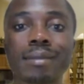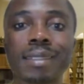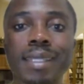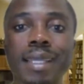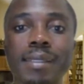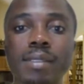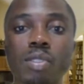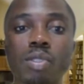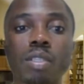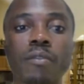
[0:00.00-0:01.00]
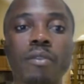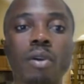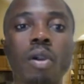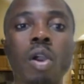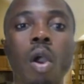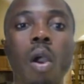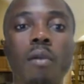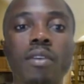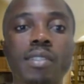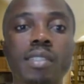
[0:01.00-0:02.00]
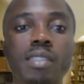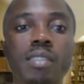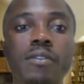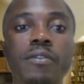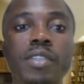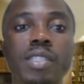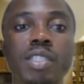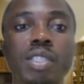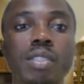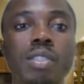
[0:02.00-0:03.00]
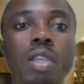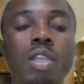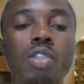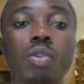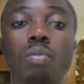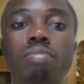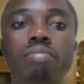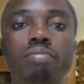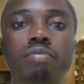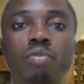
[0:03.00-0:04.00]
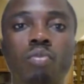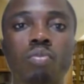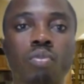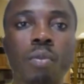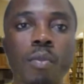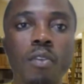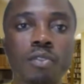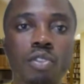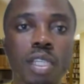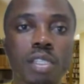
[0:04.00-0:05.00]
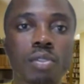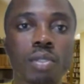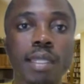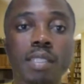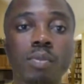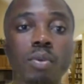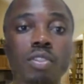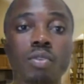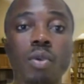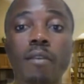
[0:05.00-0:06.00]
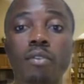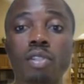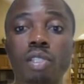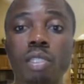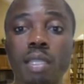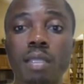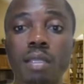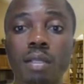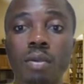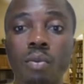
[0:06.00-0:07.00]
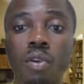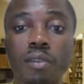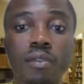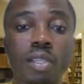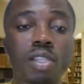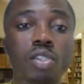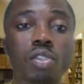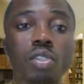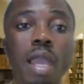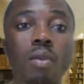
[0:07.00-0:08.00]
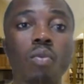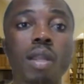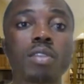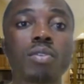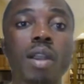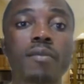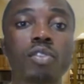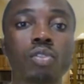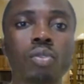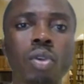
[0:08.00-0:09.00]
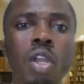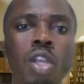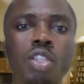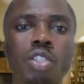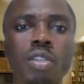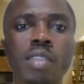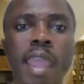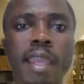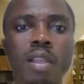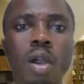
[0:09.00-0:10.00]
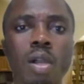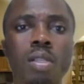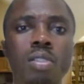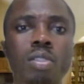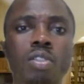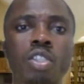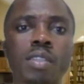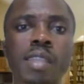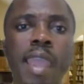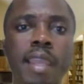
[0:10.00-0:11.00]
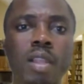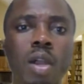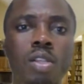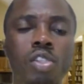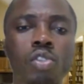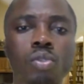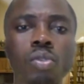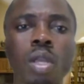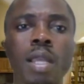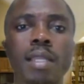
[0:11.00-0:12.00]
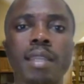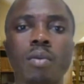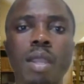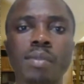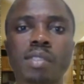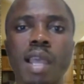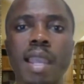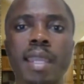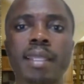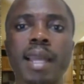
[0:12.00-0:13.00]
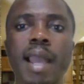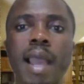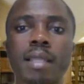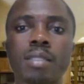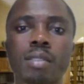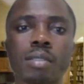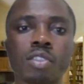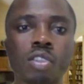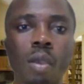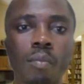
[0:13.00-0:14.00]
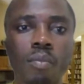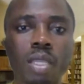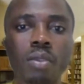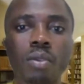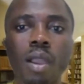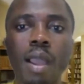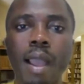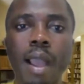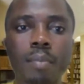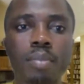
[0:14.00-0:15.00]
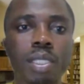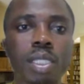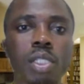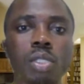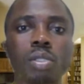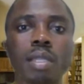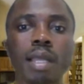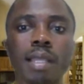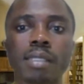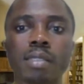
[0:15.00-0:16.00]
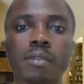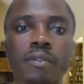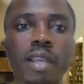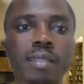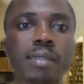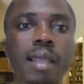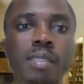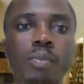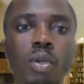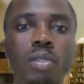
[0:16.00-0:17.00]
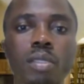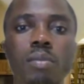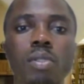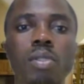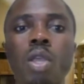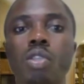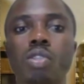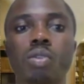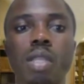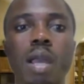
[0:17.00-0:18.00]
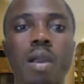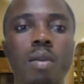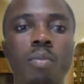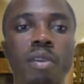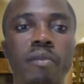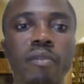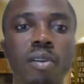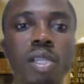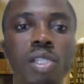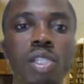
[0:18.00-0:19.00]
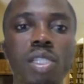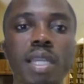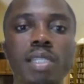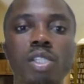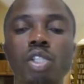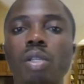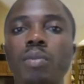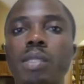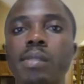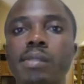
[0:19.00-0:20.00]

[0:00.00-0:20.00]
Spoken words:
necessary for overseas physicians. So we move straight to the next point. You have gotten the qualifications, and what do you have to do? Just head on to the website and submit your application as fast as possible. So now, point four, engineering jobs in